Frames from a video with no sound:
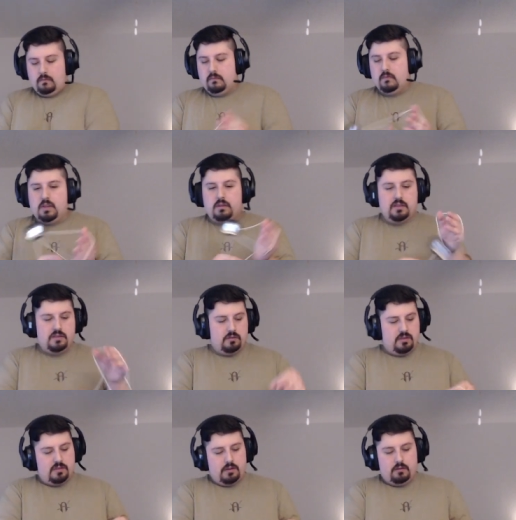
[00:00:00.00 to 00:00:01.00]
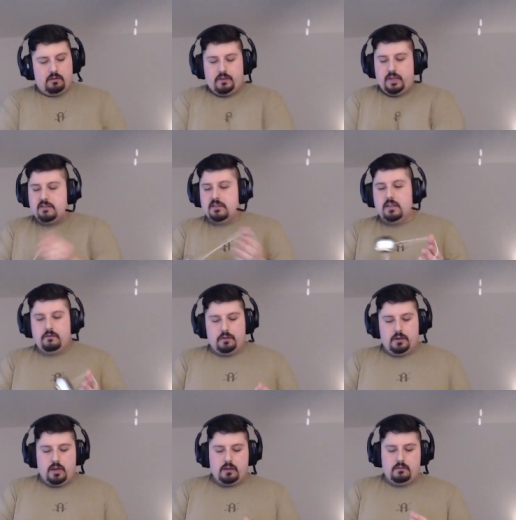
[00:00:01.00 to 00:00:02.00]
because you're just going fast enough for
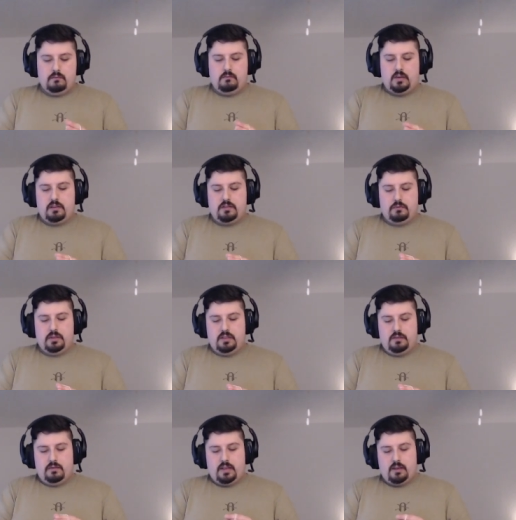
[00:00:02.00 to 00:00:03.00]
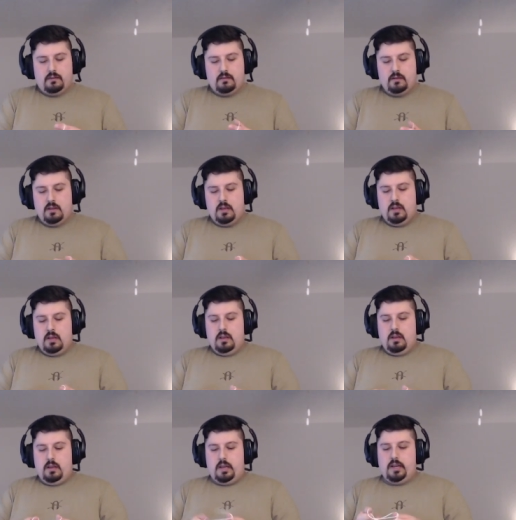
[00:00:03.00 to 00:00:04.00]
it not to really do that.
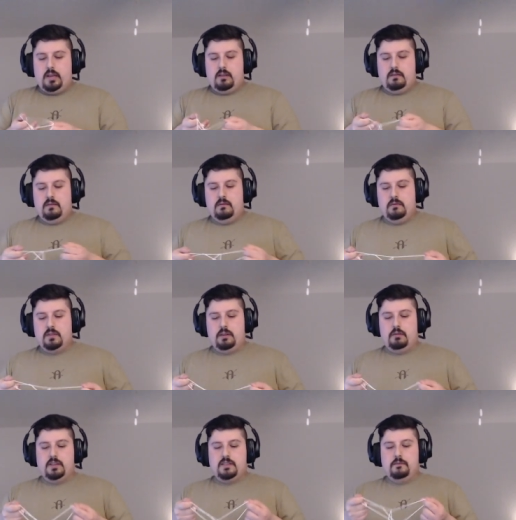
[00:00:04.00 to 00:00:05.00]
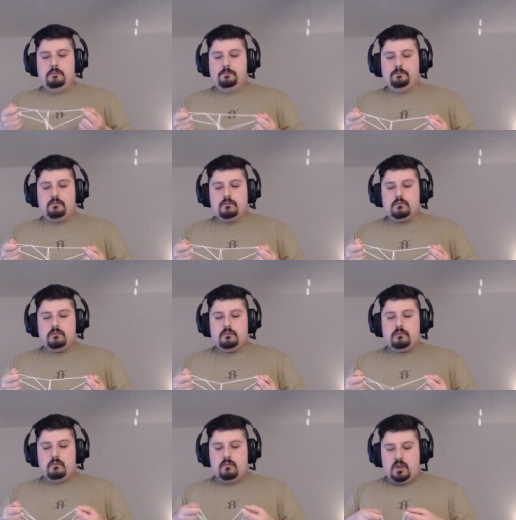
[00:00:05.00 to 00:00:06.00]
So anyways,
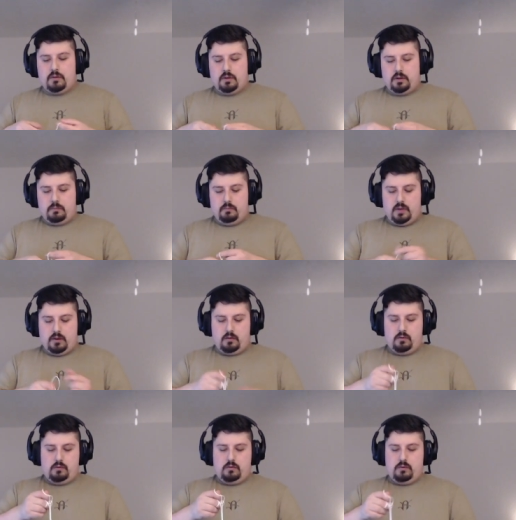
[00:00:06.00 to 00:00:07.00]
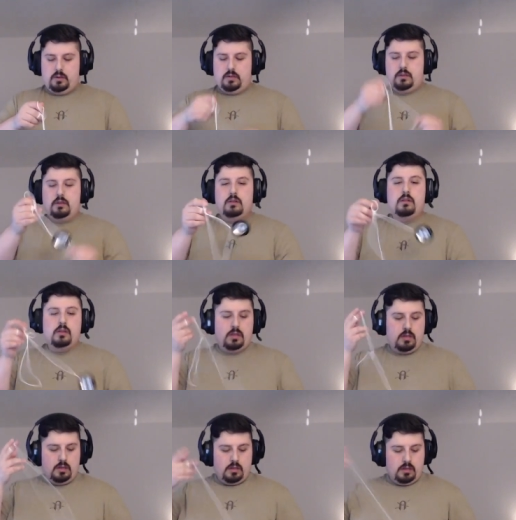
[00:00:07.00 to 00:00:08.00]
you're going to go,
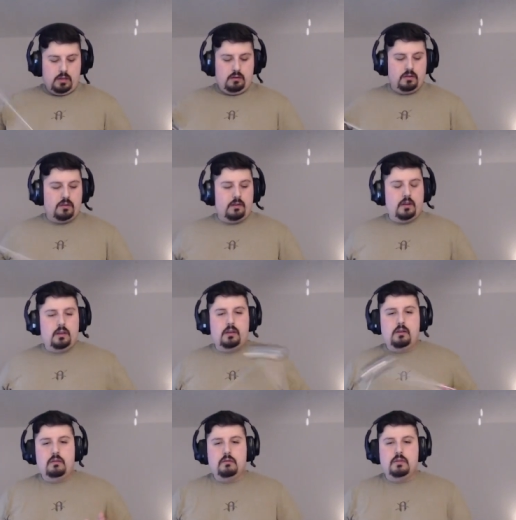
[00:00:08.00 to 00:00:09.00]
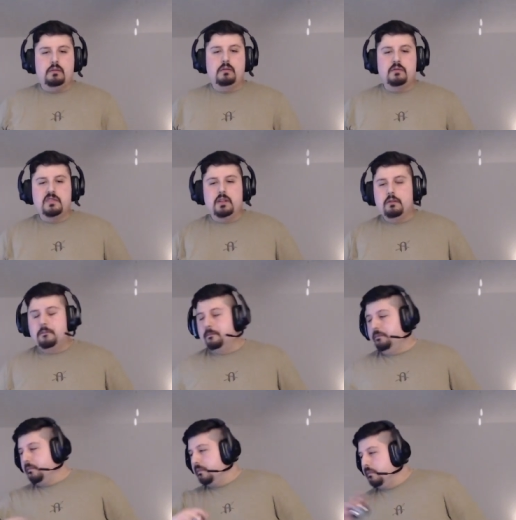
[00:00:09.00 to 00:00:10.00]
try that again, do it a little slower.
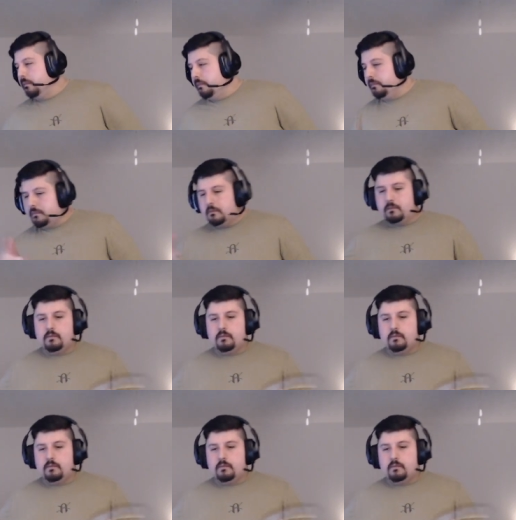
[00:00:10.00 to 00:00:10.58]
There